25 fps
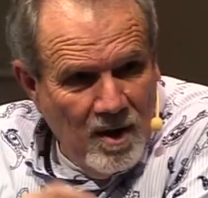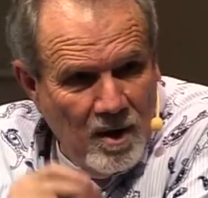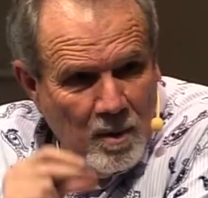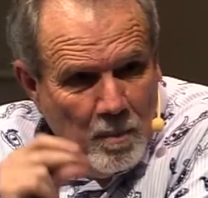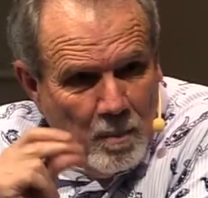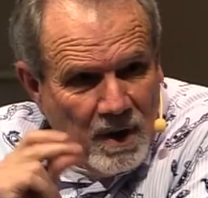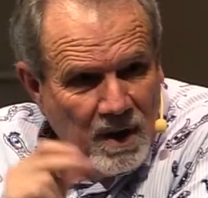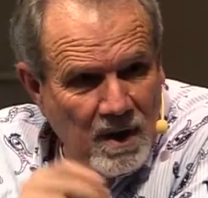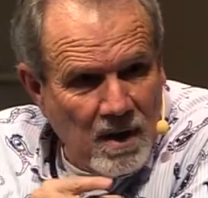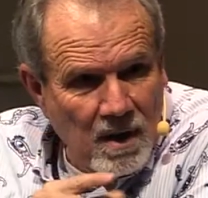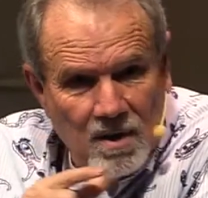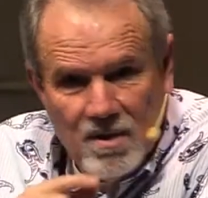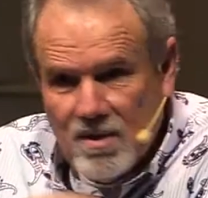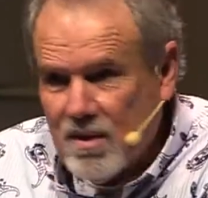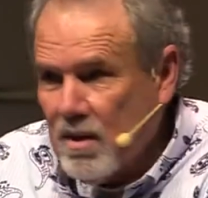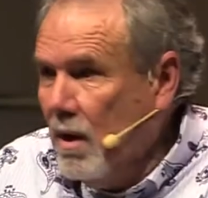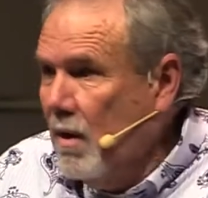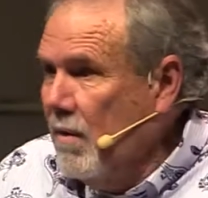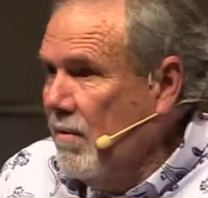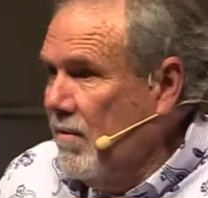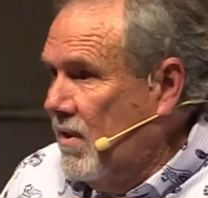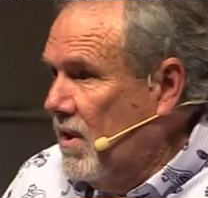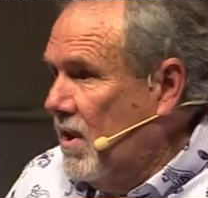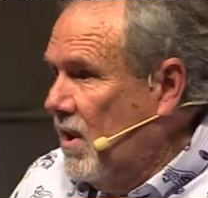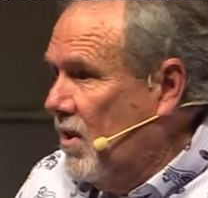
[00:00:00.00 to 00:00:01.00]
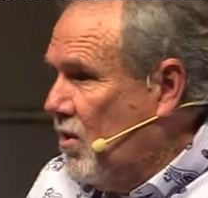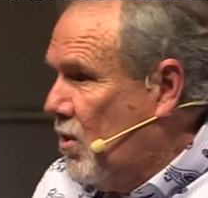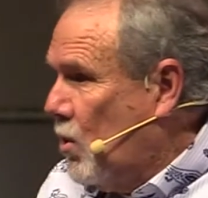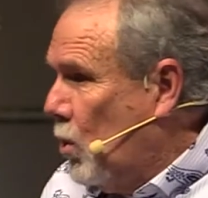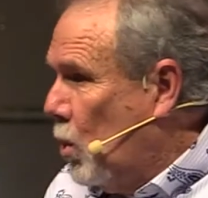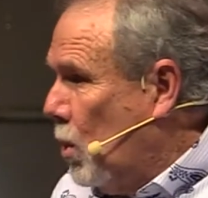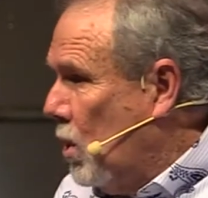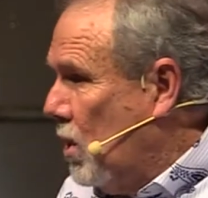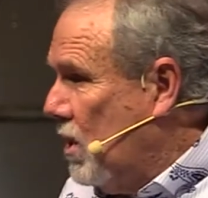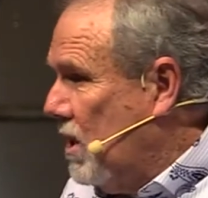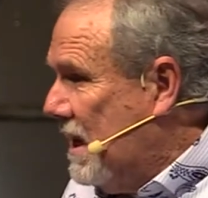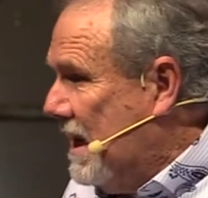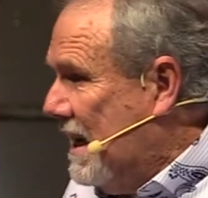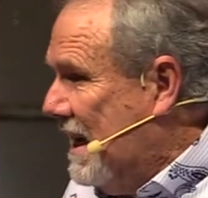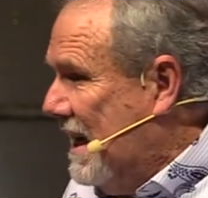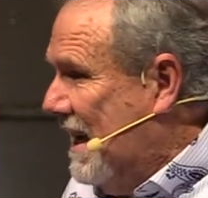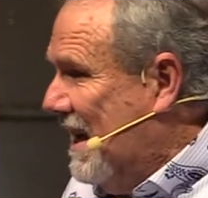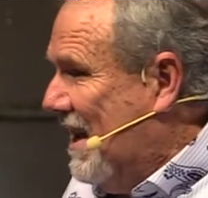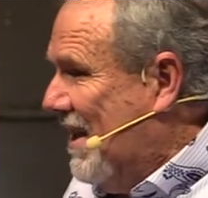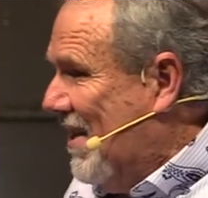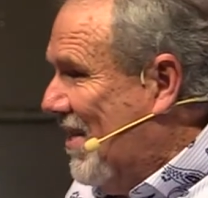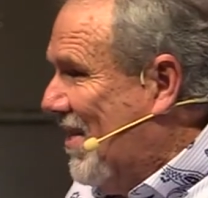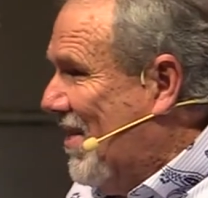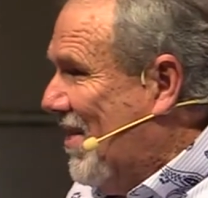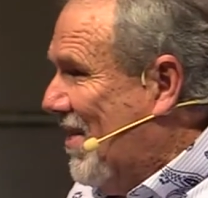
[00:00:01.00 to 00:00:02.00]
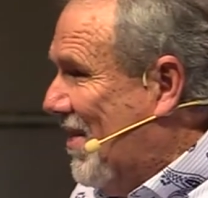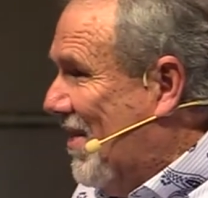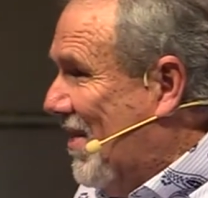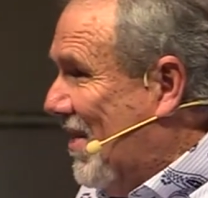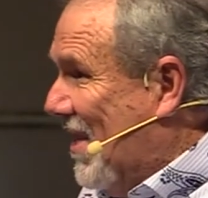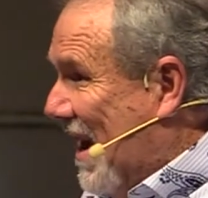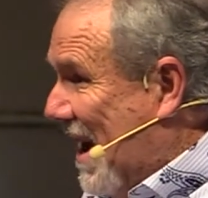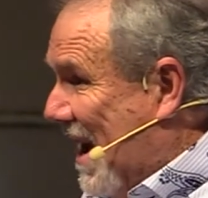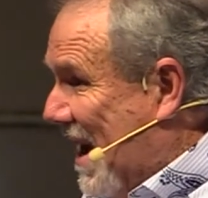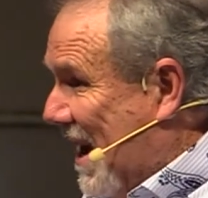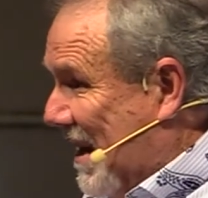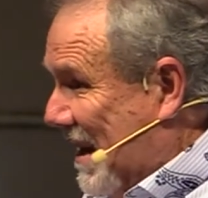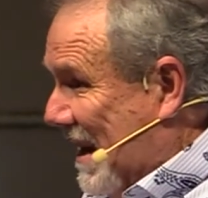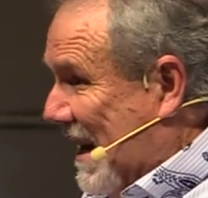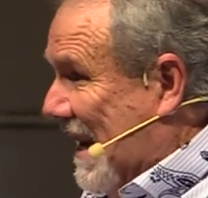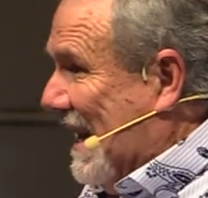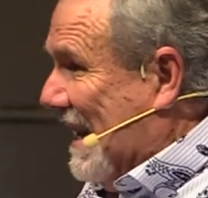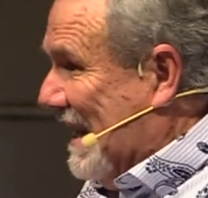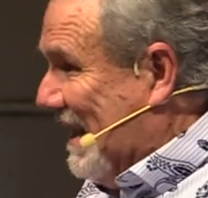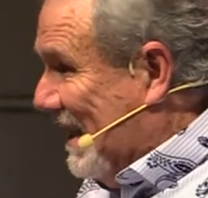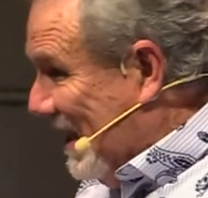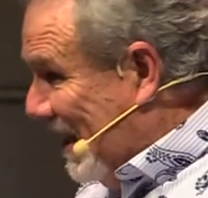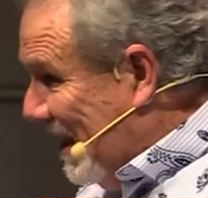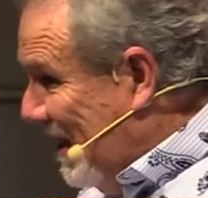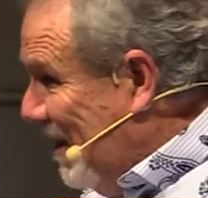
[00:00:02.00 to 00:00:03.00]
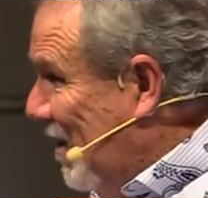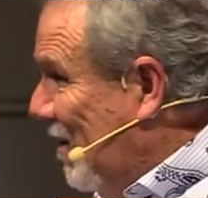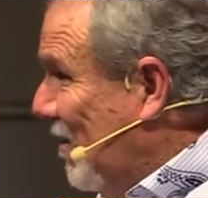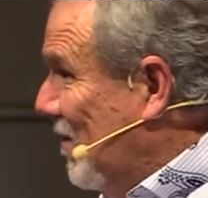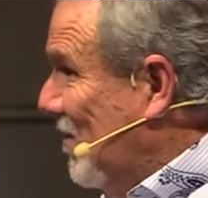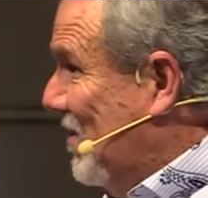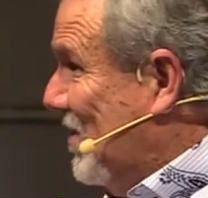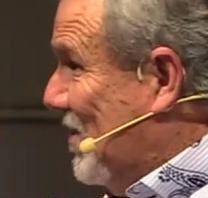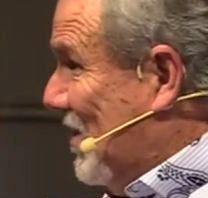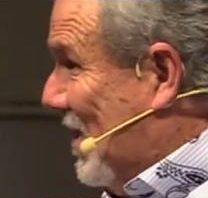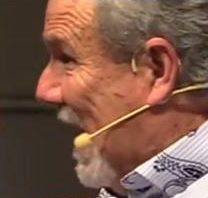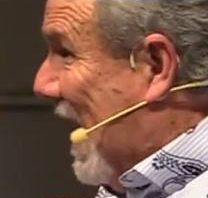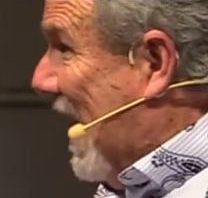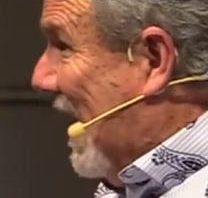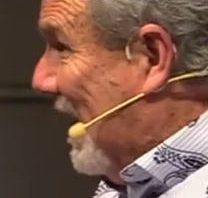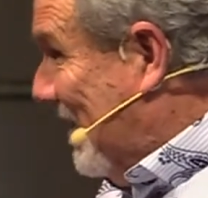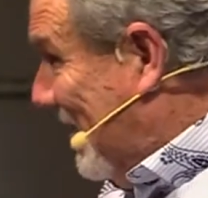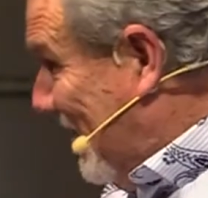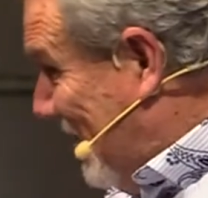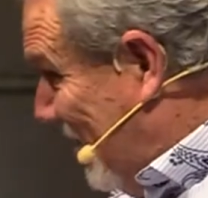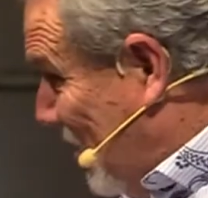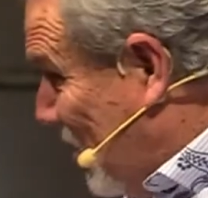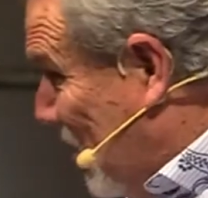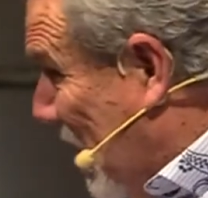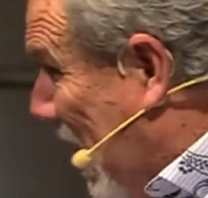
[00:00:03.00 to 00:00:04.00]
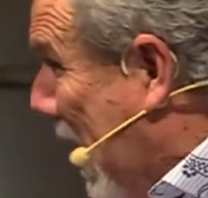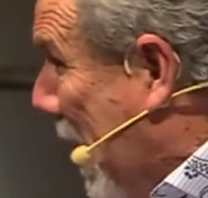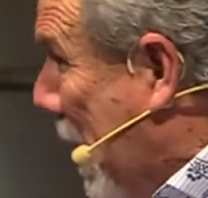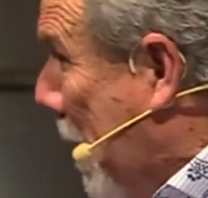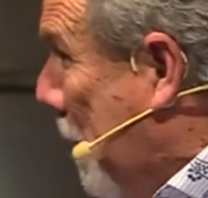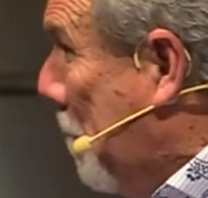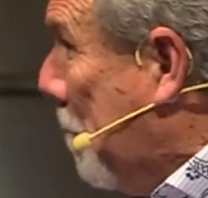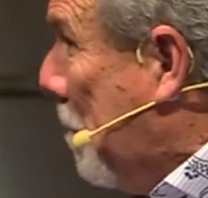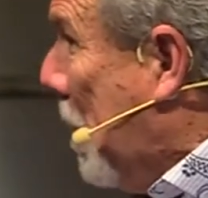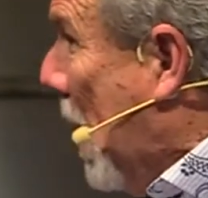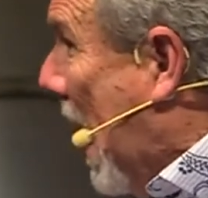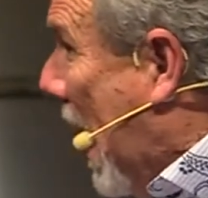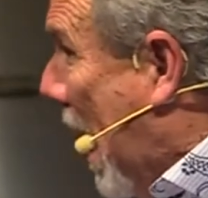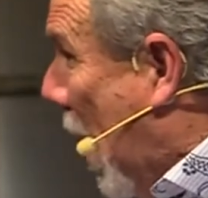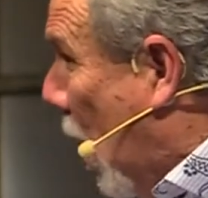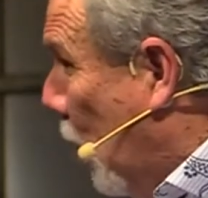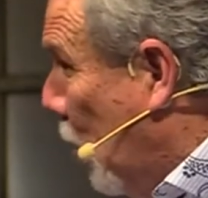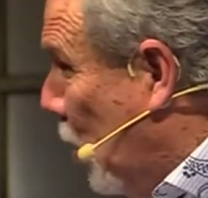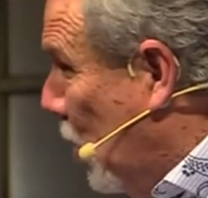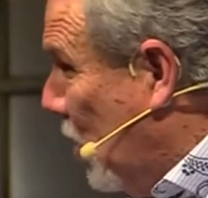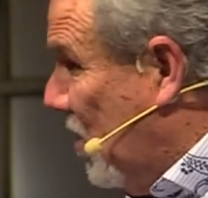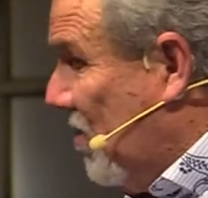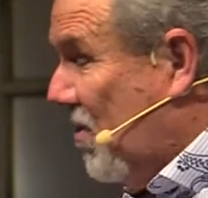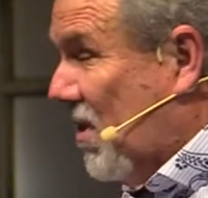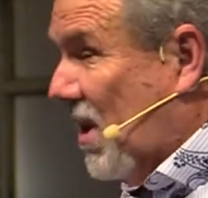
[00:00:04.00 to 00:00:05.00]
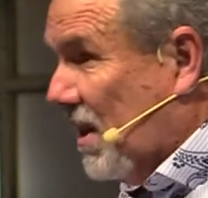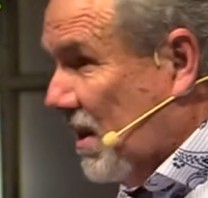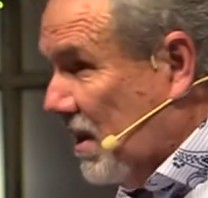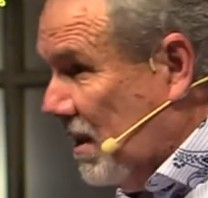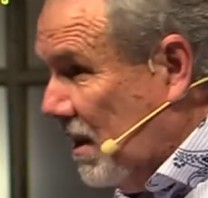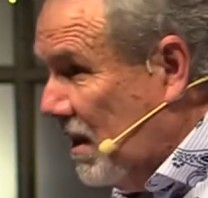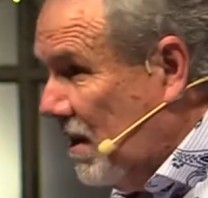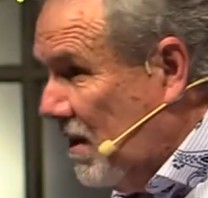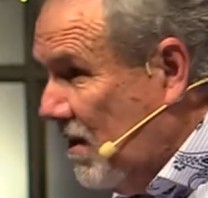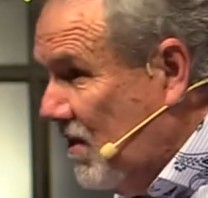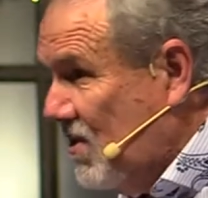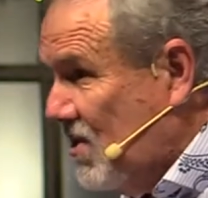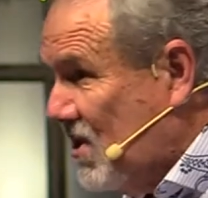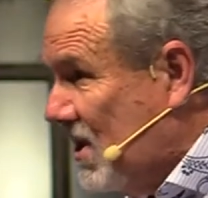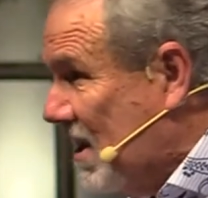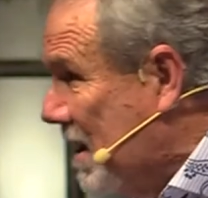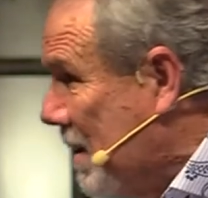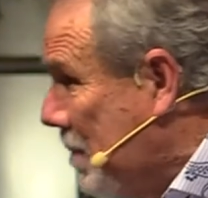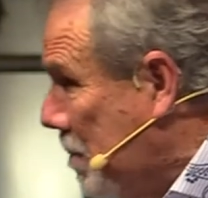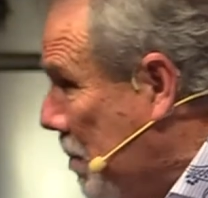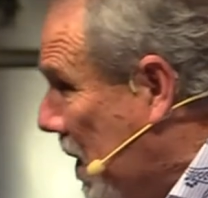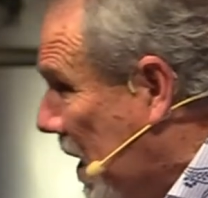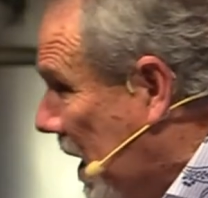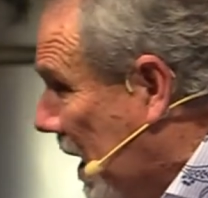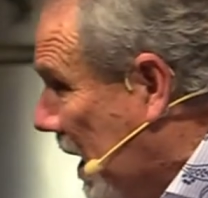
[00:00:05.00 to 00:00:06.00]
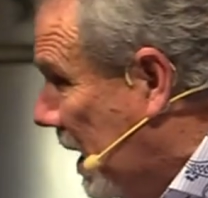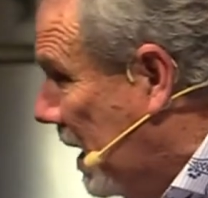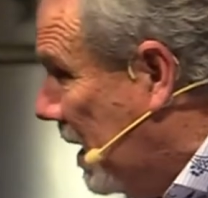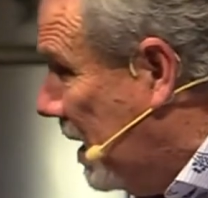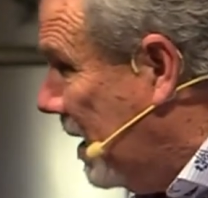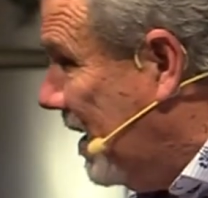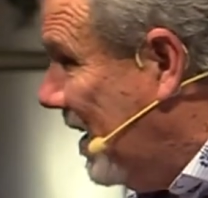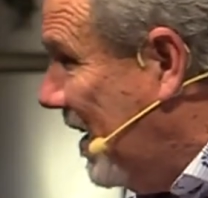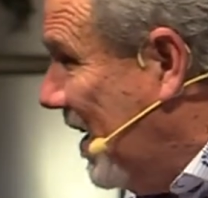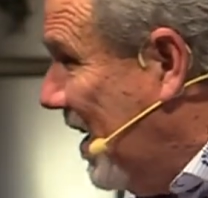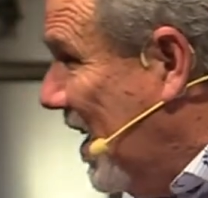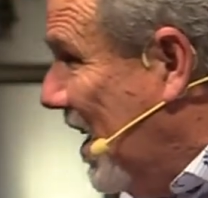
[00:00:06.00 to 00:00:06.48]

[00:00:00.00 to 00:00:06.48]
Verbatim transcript: because of the authority that lives, that same power that lives in me,